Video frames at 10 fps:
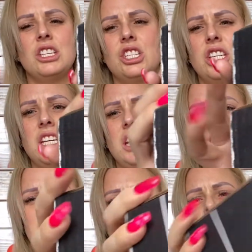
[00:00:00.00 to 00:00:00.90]
She
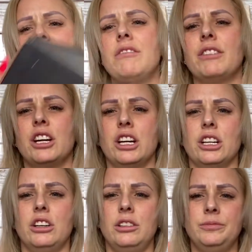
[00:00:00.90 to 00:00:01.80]
is a tough
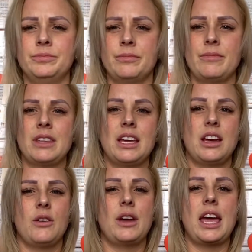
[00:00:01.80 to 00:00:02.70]
girl.
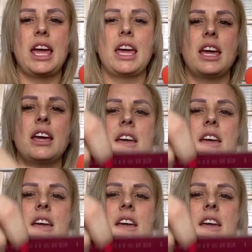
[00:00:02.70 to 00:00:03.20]
Okay.